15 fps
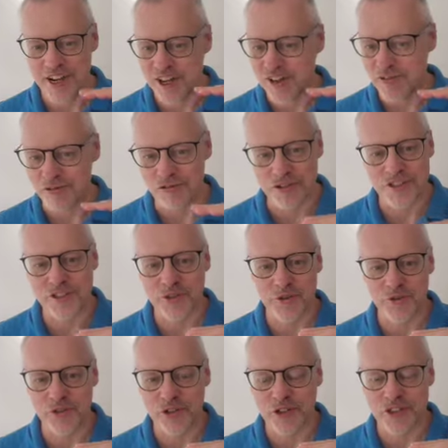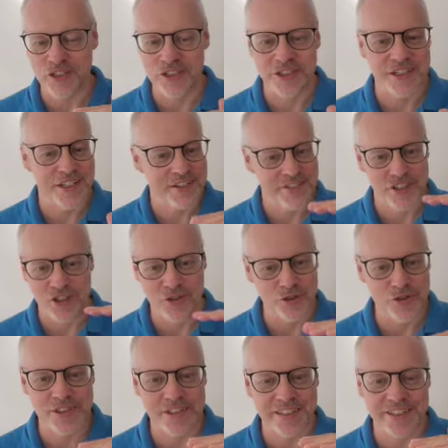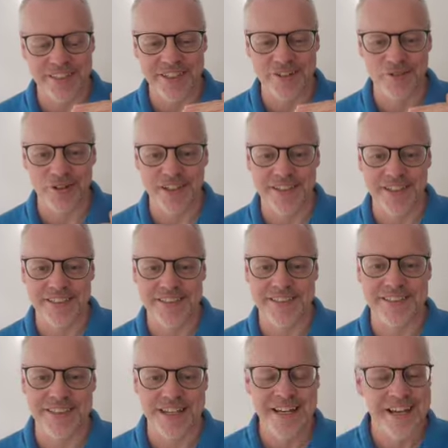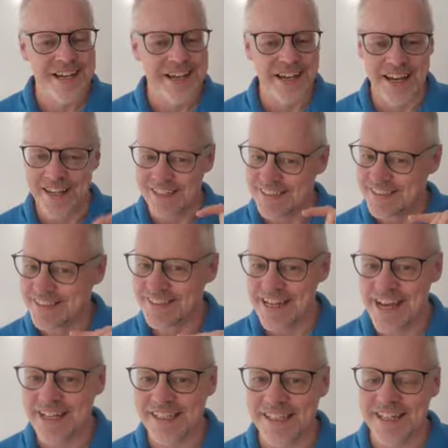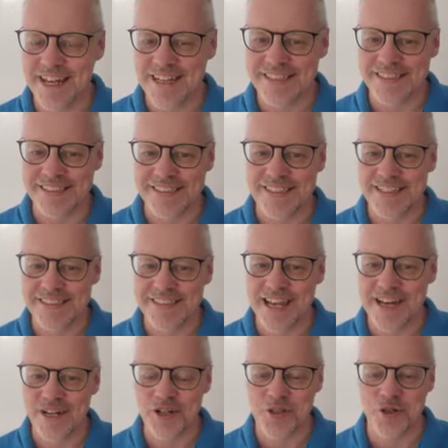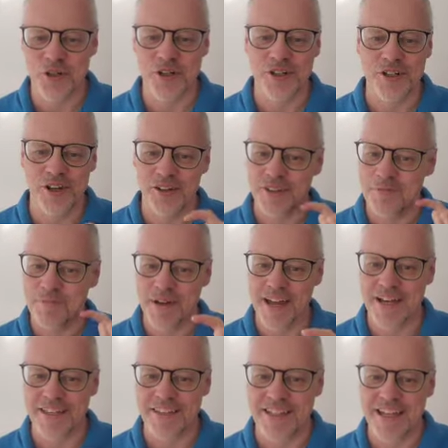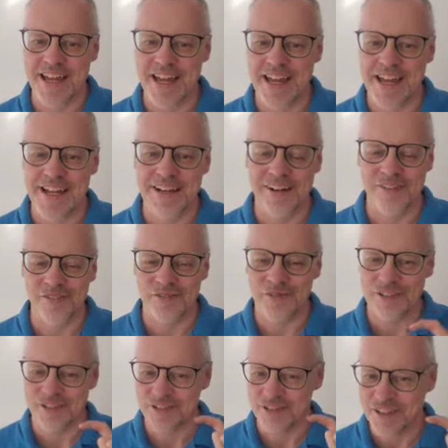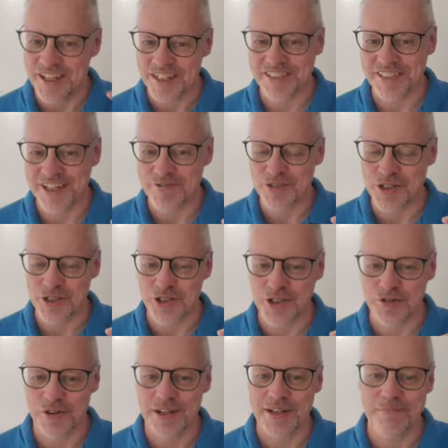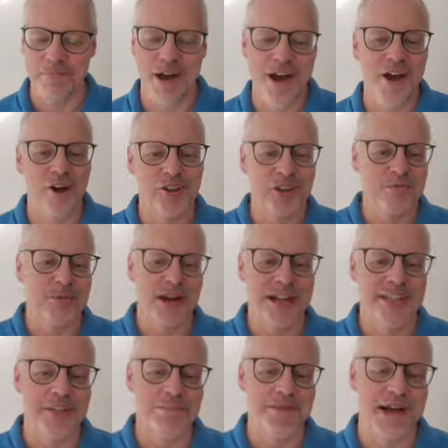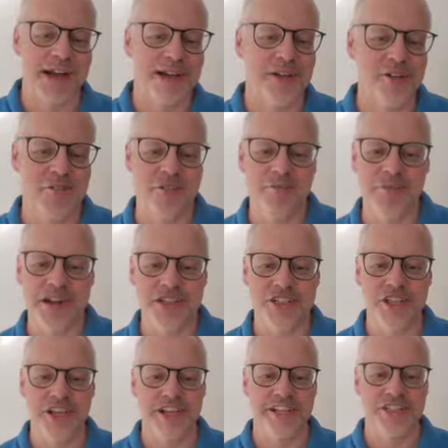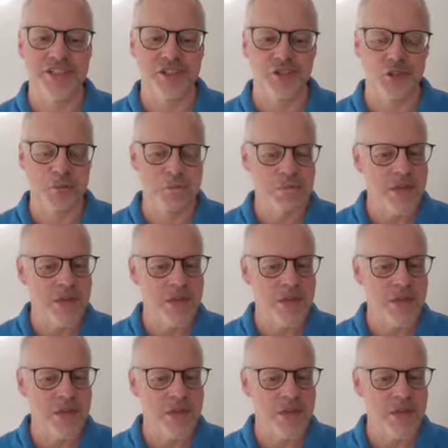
Original version, the New Zealand ingredients, exactly as it says how to cook it on the back of the can of the Nestle reduced cream, on the back of the packet of the Maggi onion soup.